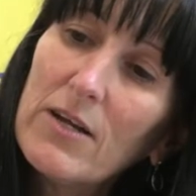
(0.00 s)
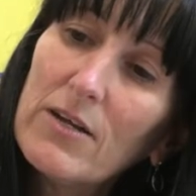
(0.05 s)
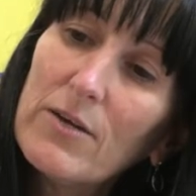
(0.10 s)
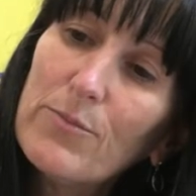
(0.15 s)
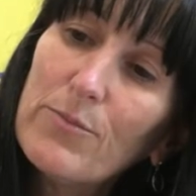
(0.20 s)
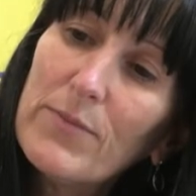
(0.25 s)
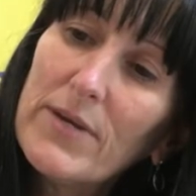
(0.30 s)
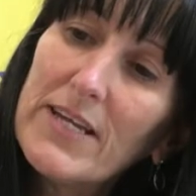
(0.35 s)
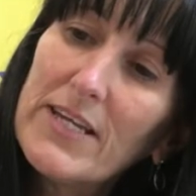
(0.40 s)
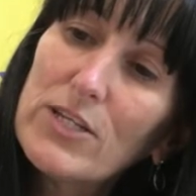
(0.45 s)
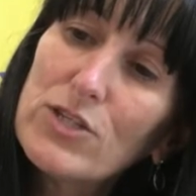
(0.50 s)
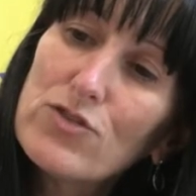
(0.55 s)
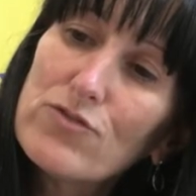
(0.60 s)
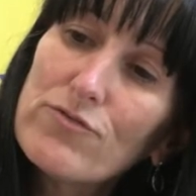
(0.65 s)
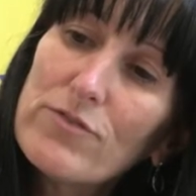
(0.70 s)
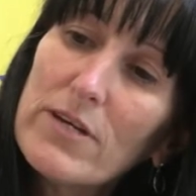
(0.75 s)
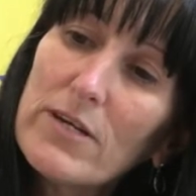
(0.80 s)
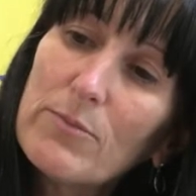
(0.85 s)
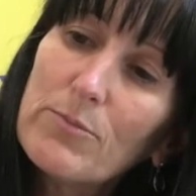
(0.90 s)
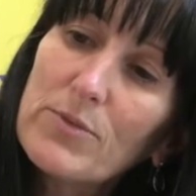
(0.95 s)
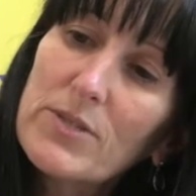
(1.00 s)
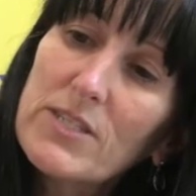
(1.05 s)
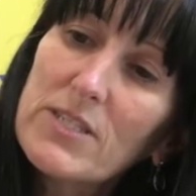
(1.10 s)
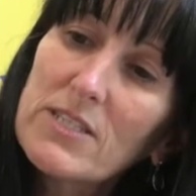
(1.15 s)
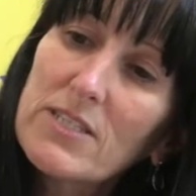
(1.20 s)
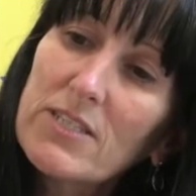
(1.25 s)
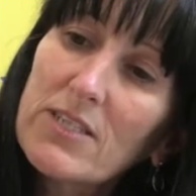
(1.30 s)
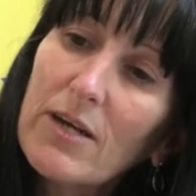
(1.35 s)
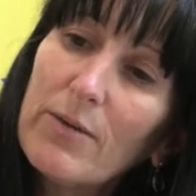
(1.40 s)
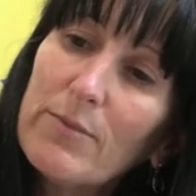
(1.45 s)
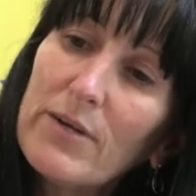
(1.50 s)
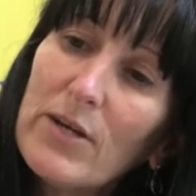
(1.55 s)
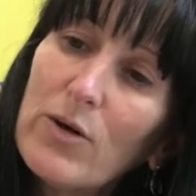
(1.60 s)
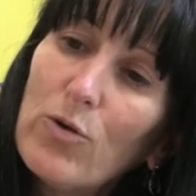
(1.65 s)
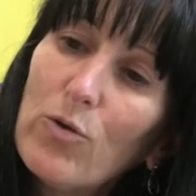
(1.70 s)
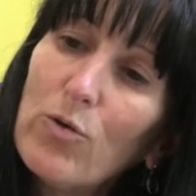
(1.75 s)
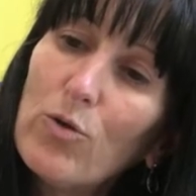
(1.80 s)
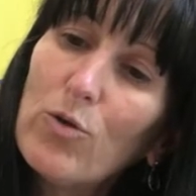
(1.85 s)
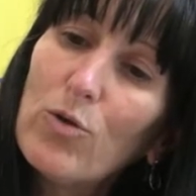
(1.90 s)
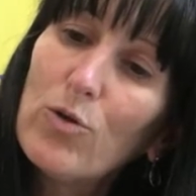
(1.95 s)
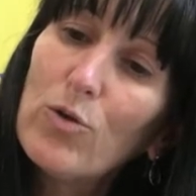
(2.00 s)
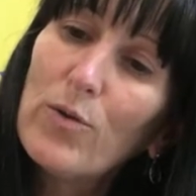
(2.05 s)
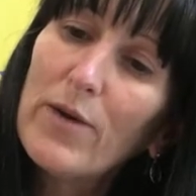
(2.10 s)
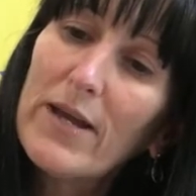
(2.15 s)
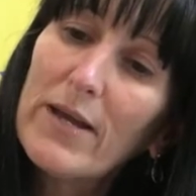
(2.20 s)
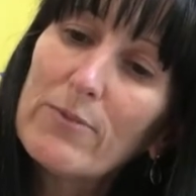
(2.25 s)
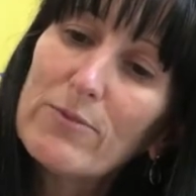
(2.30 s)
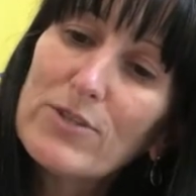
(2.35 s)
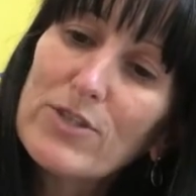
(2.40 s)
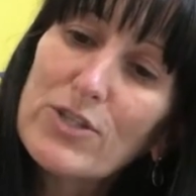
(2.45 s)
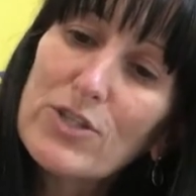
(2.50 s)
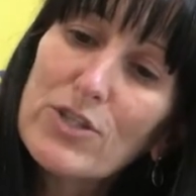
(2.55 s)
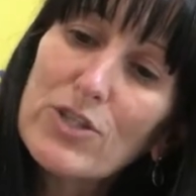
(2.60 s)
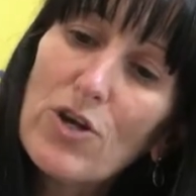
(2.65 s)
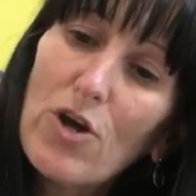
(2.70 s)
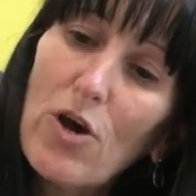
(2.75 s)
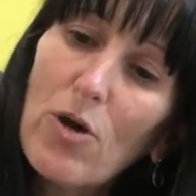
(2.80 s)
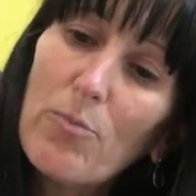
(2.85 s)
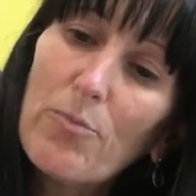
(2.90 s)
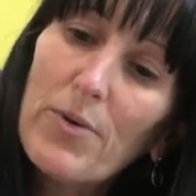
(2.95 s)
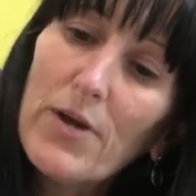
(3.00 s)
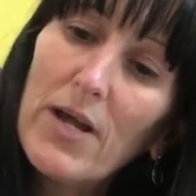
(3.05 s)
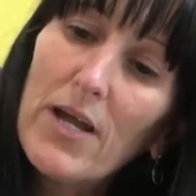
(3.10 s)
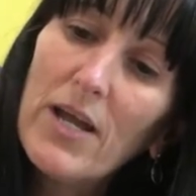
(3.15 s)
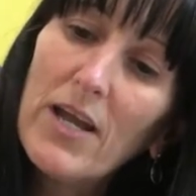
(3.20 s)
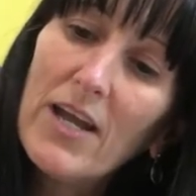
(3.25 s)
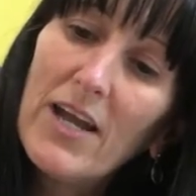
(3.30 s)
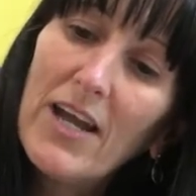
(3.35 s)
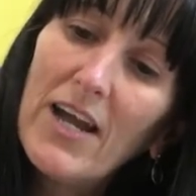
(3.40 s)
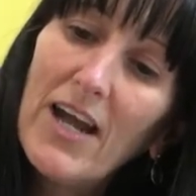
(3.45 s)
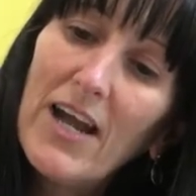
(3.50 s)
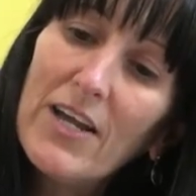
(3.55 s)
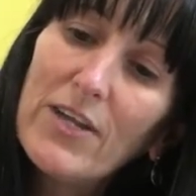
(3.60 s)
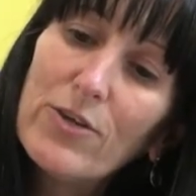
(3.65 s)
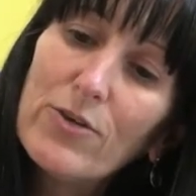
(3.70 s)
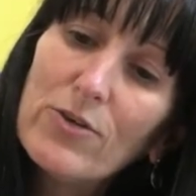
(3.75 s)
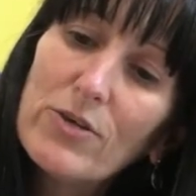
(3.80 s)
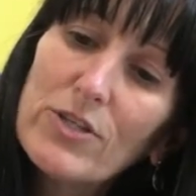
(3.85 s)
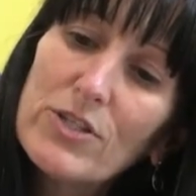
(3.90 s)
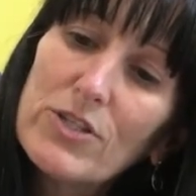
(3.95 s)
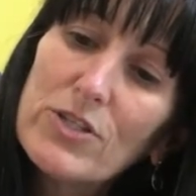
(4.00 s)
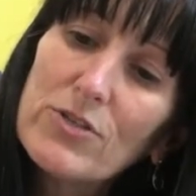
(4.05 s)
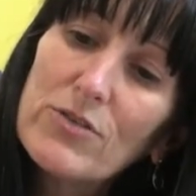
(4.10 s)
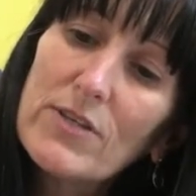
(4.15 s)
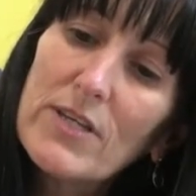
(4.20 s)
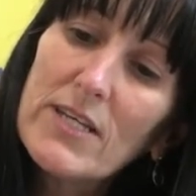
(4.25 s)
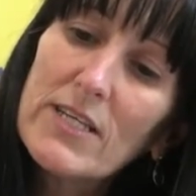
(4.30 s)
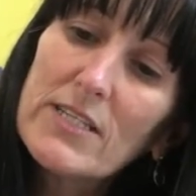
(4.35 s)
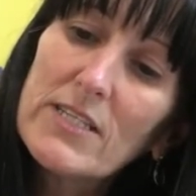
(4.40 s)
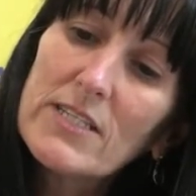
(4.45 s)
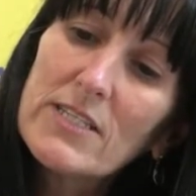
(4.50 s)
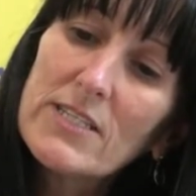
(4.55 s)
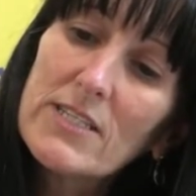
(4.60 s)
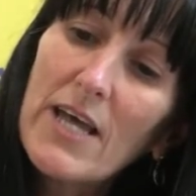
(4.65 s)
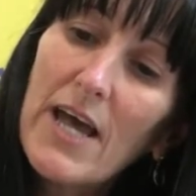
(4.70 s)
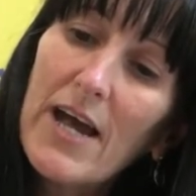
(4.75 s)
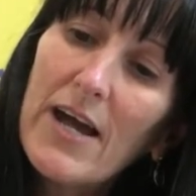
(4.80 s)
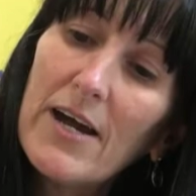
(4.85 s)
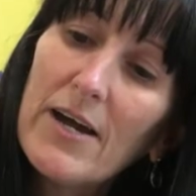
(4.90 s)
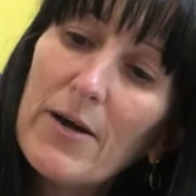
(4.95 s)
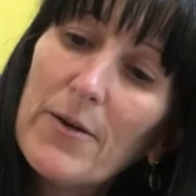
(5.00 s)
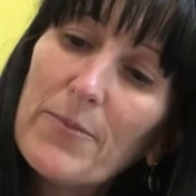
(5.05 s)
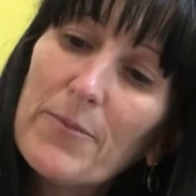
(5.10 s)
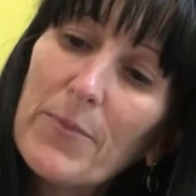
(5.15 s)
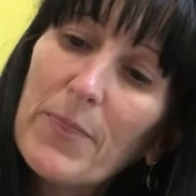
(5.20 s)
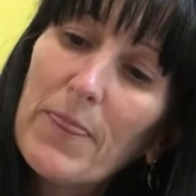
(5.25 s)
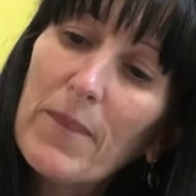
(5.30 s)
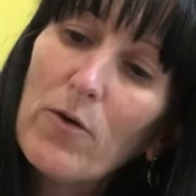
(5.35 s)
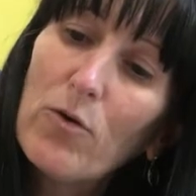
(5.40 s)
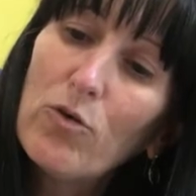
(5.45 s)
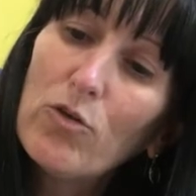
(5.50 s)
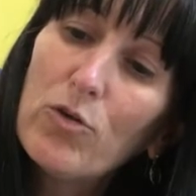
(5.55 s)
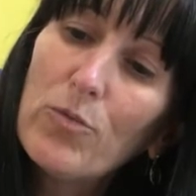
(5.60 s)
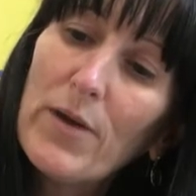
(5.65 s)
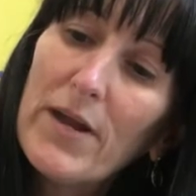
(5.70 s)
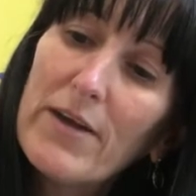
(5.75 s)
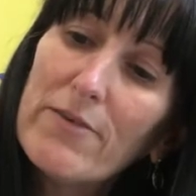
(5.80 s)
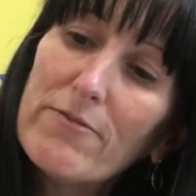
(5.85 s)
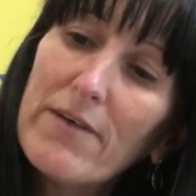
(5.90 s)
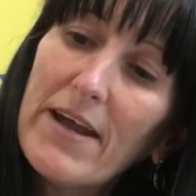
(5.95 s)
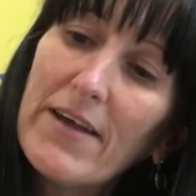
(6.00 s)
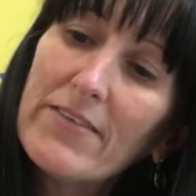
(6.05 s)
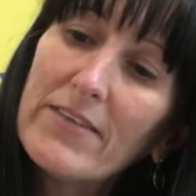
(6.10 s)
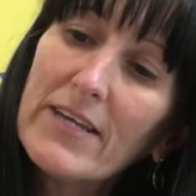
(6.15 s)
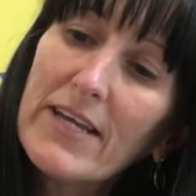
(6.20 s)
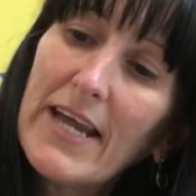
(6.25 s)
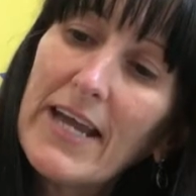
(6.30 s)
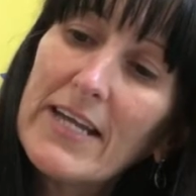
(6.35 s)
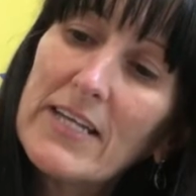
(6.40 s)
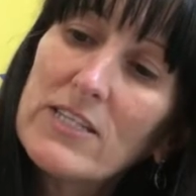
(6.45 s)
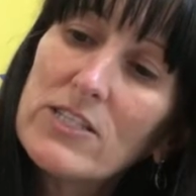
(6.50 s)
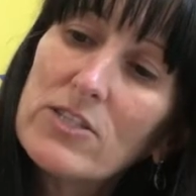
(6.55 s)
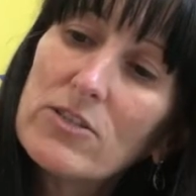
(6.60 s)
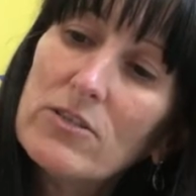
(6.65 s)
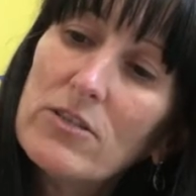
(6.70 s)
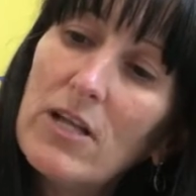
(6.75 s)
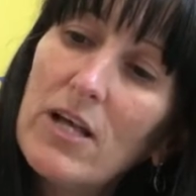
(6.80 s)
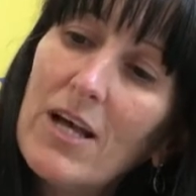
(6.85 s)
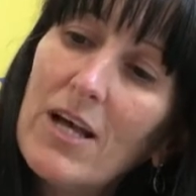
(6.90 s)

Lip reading: make drips coming all the way up to the top. And you can do this all the way around the candle,